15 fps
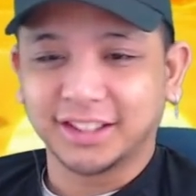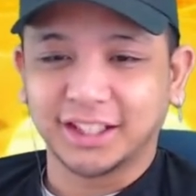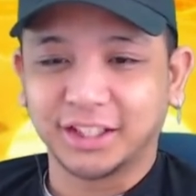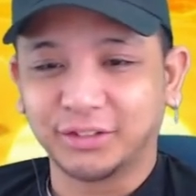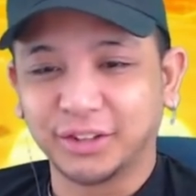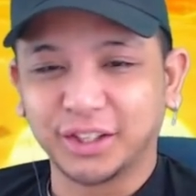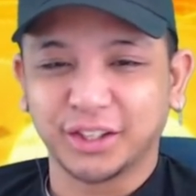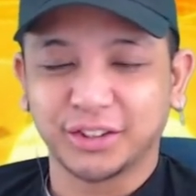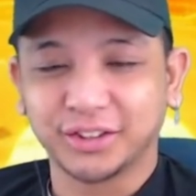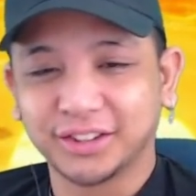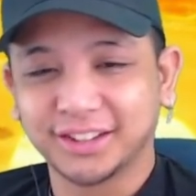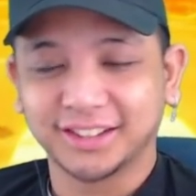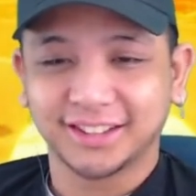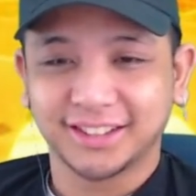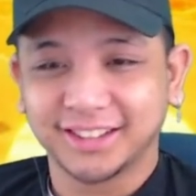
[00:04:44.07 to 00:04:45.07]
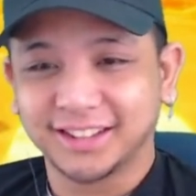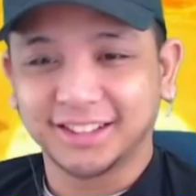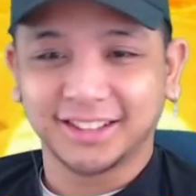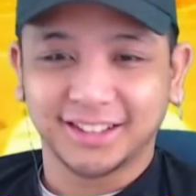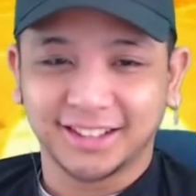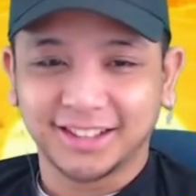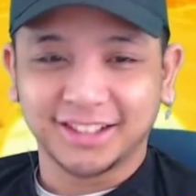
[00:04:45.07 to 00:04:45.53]
There we go.
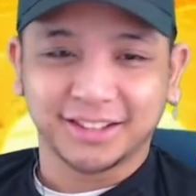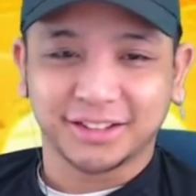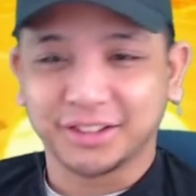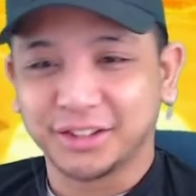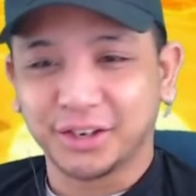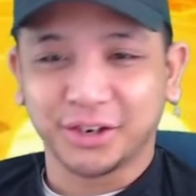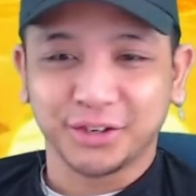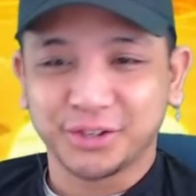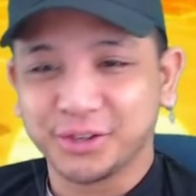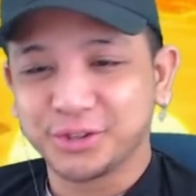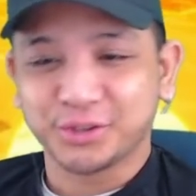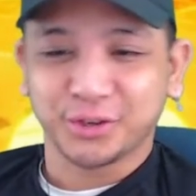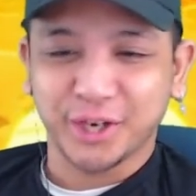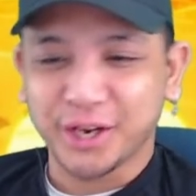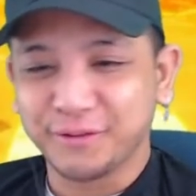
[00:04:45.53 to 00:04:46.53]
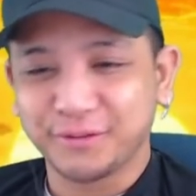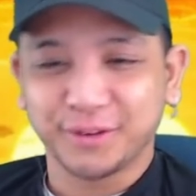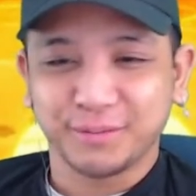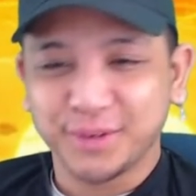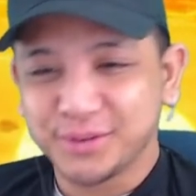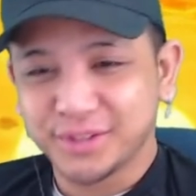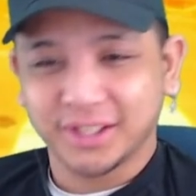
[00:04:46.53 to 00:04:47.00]
The Naruto
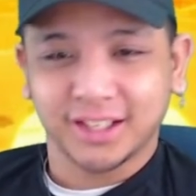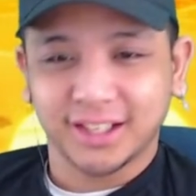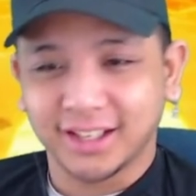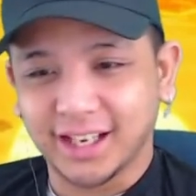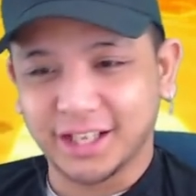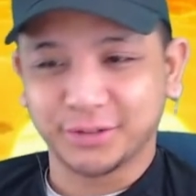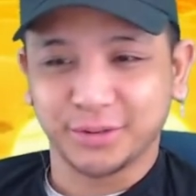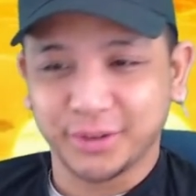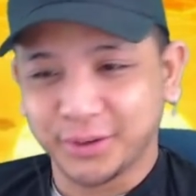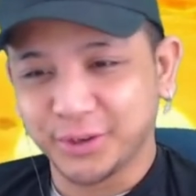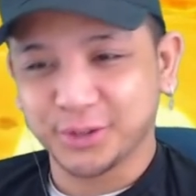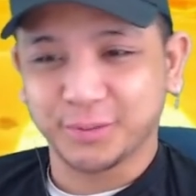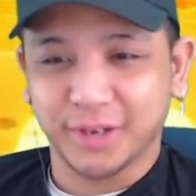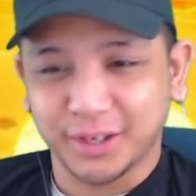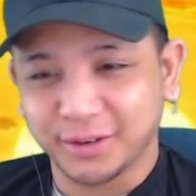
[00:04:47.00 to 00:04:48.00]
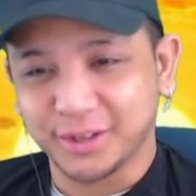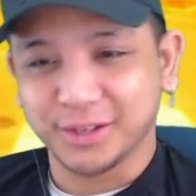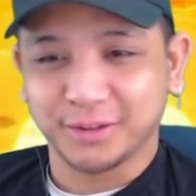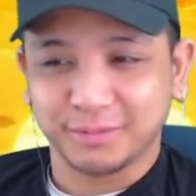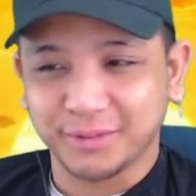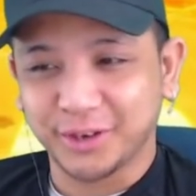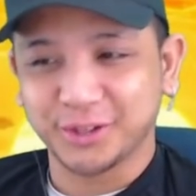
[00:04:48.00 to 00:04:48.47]
triumphant music. That's when you know
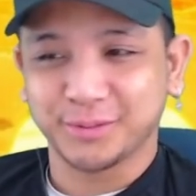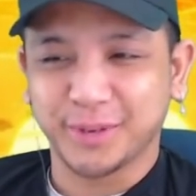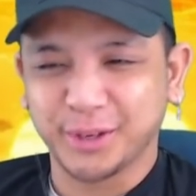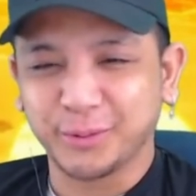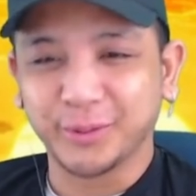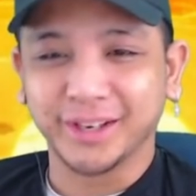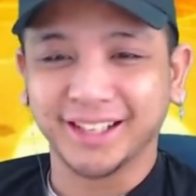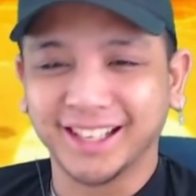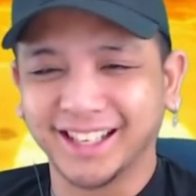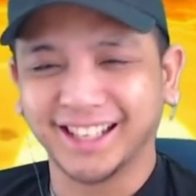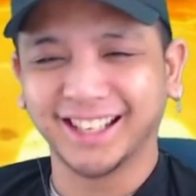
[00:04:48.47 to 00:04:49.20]
Naruto's about to win.